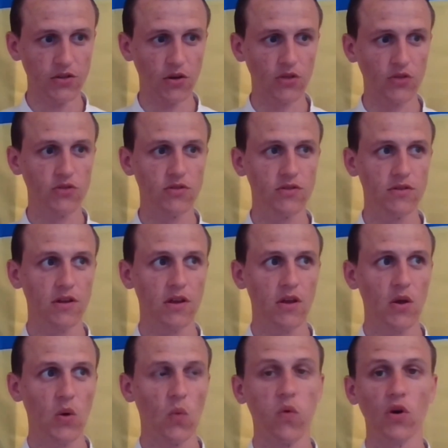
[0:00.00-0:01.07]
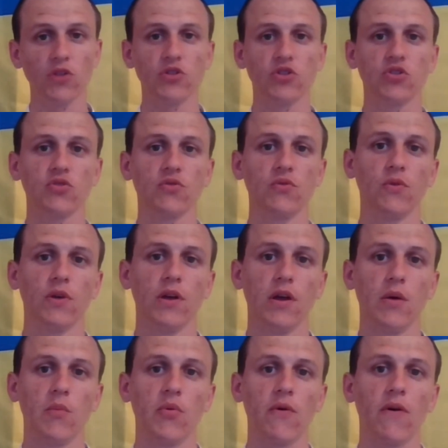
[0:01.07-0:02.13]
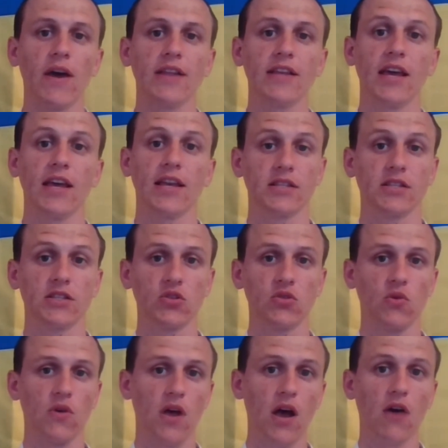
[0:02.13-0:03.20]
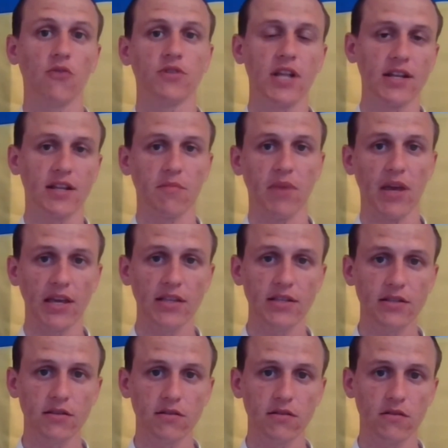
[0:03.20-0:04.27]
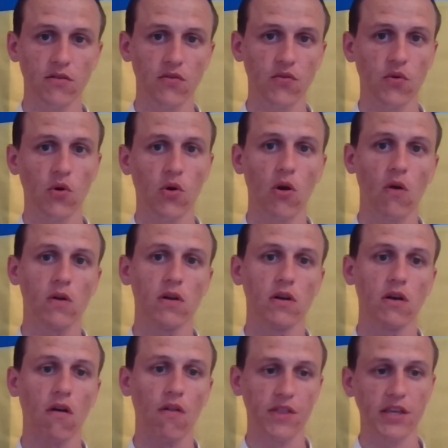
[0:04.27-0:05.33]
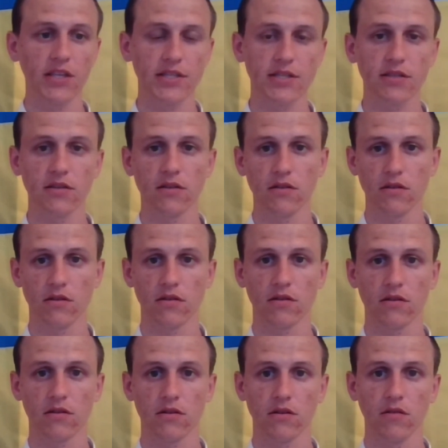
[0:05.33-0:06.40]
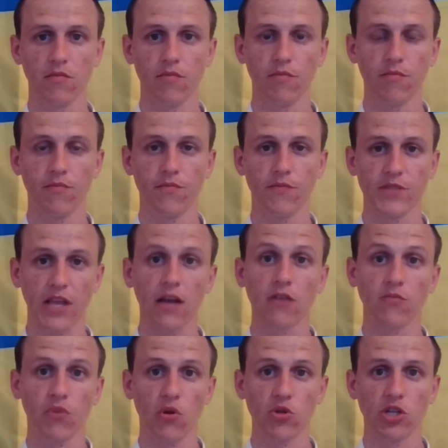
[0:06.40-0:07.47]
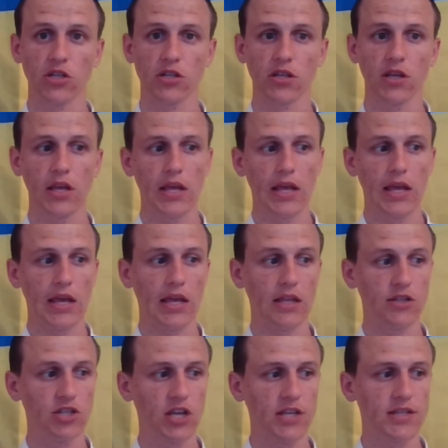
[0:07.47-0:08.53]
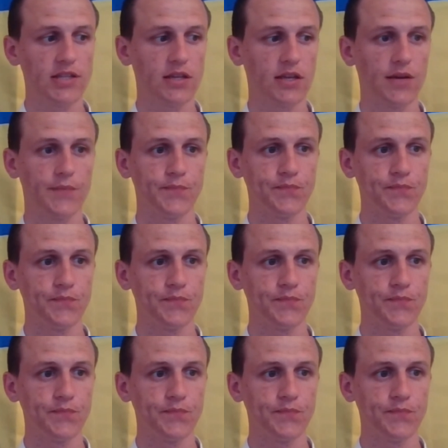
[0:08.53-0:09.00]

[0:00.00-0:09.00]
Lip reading: don't want to provide access to our database for this second project, and just